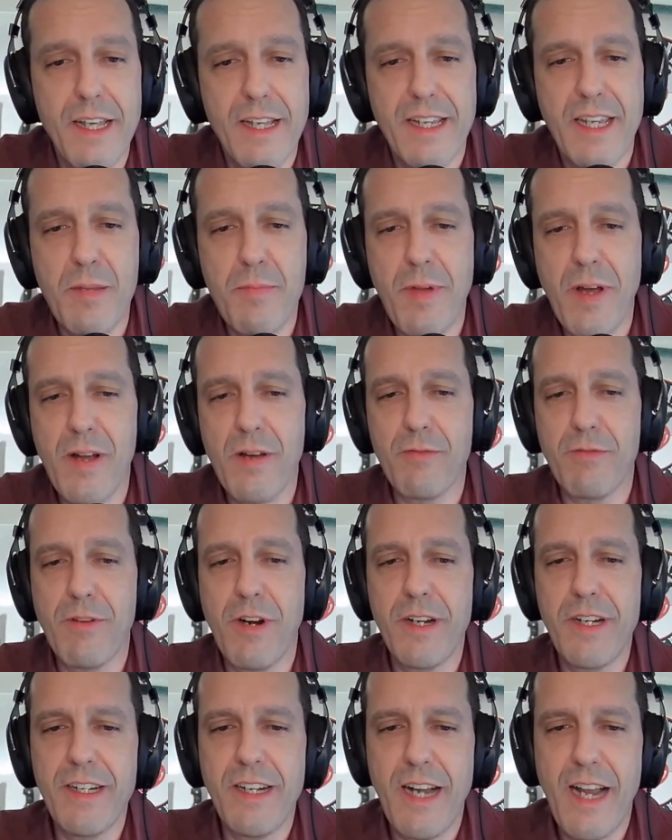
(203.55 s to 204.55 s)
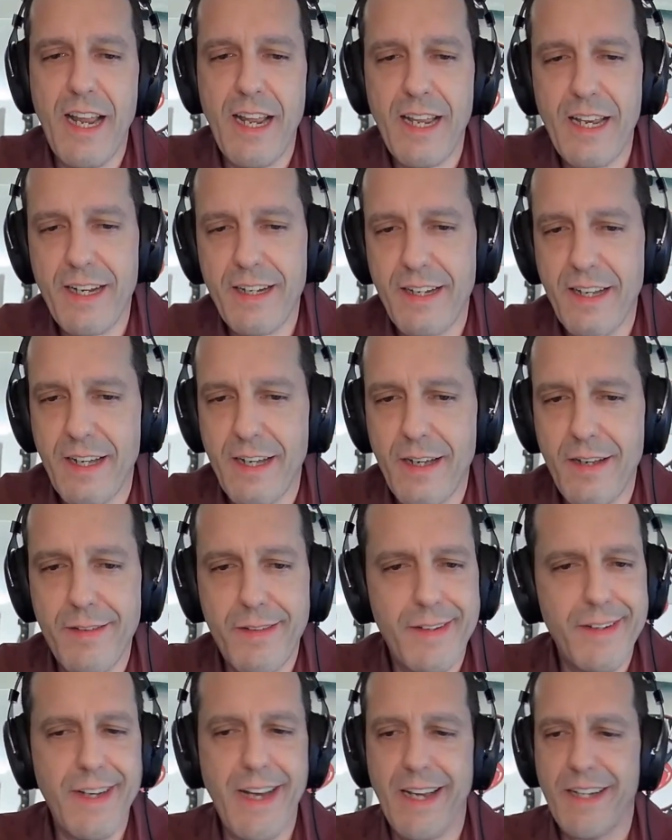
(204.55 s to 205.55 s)
Keep on running. And
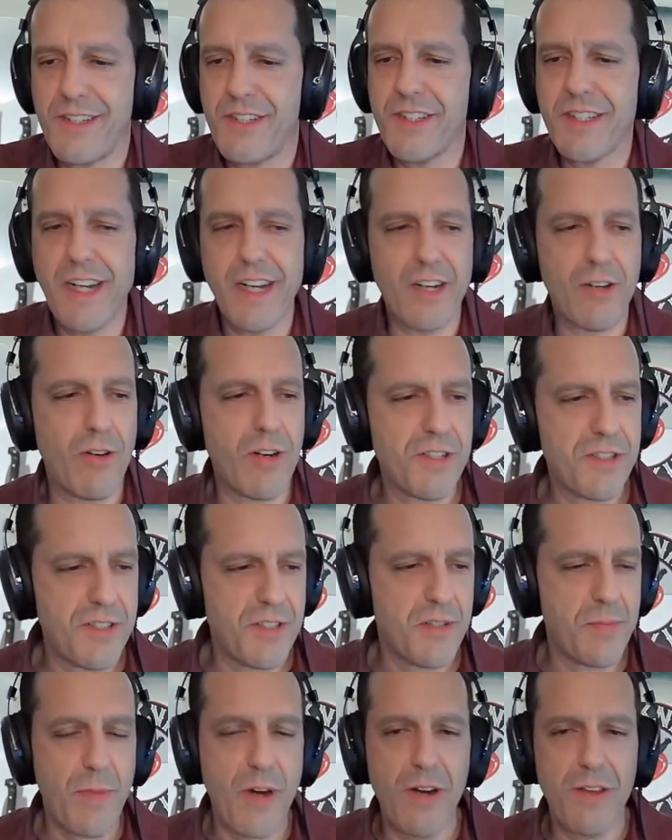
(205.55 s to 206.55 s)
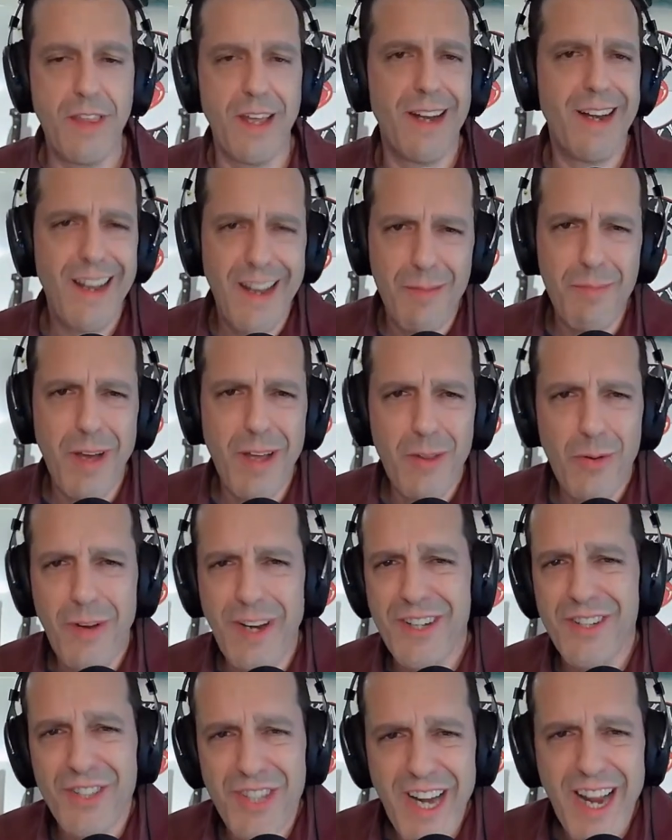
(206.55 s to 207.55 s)
she's going to crush this marathon. And by the way,
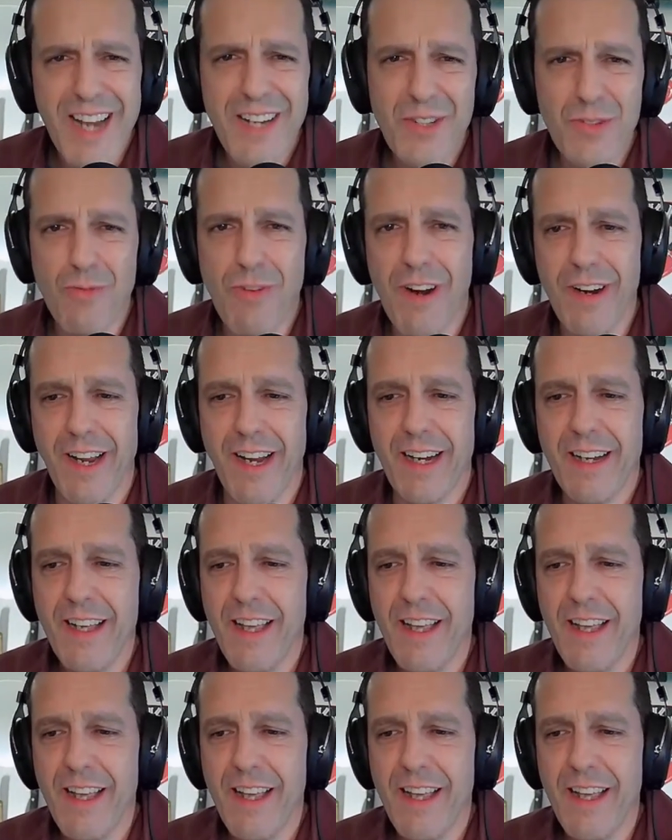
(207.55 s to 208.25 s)
she hates running.